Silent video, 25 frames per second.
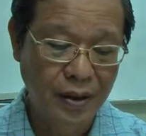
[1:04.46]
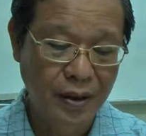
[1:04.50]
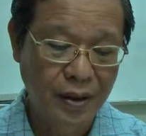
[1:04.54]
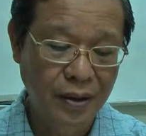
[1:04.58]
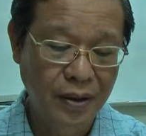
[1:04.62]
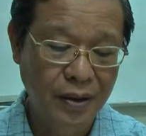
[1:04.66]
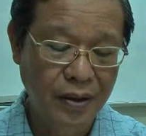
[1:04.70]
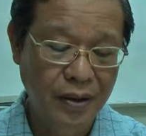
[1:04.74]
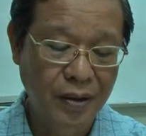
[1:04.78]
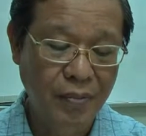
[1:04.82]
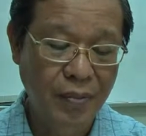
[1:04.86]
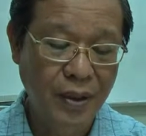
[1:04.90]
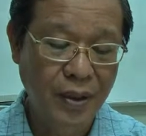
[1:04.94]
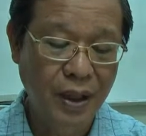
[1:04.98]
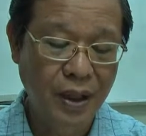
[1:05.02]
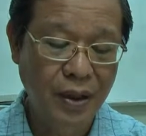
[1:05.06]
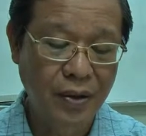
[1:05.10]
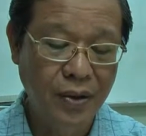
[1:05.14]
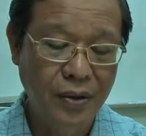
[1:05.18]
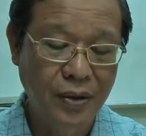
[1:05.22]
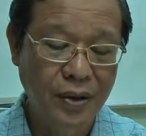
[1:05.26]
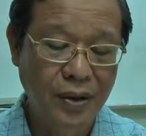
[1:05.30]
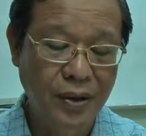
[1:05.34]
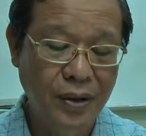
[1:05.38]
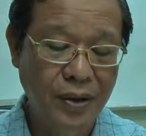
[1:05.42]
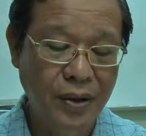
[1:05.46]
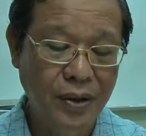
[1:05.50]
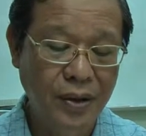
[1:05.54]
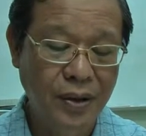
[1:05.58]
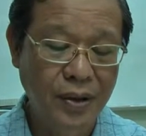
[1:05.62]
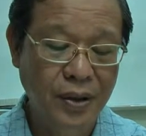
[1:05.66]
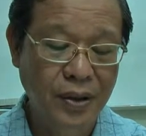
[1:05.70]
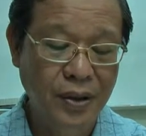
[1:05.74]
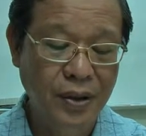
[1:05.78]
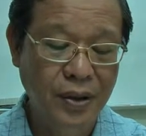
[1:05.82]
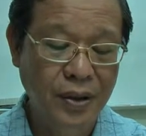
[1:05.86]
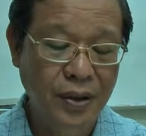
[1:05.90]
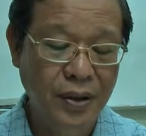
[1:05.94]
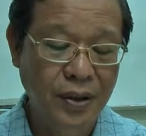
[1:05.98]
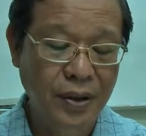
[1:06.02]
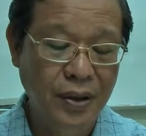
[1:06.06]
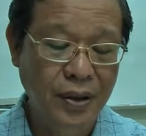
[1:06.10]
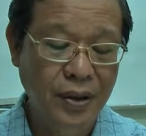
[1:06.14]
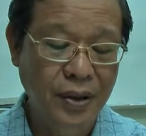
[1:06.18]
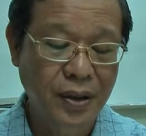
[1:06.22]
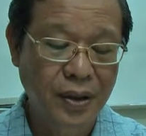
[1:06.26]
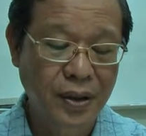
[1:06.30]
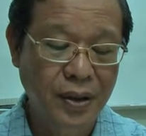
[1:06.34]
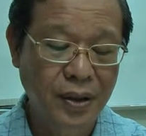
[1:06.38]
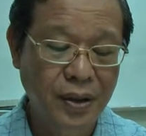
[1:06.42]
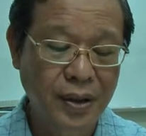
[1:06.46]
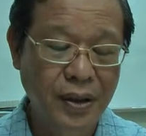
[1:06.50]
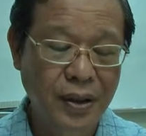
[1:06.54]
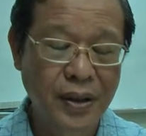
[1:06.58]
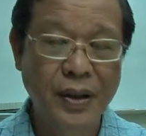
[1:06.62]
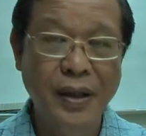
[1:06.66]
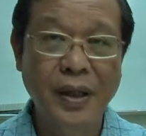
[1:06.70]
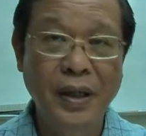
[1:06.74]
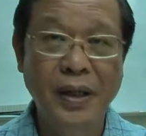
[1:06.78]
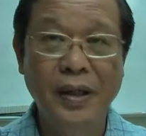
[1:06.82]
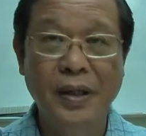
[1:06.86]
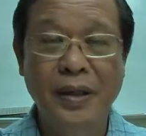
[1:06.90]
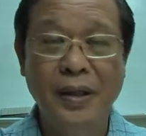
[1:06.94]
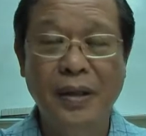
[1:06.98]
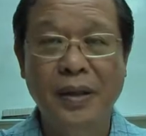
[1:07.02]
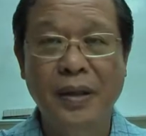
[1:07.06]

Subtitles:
It's about, in a sense,